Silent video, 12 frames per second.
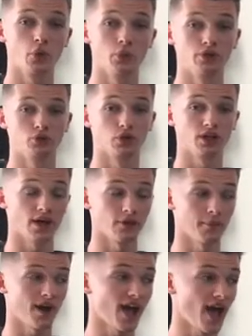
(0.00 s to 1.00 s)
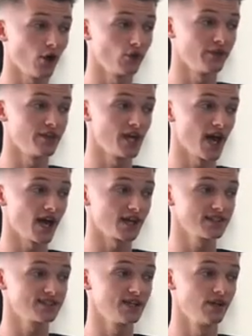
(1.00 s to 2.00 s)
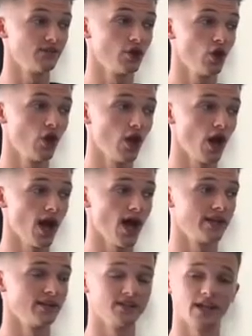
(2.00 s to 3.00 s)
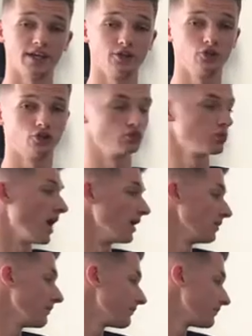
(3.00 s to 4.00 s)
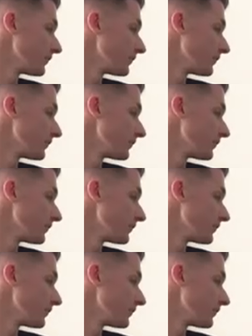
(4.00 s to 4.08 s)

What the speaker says: which will get them healthy, active and engaged as well.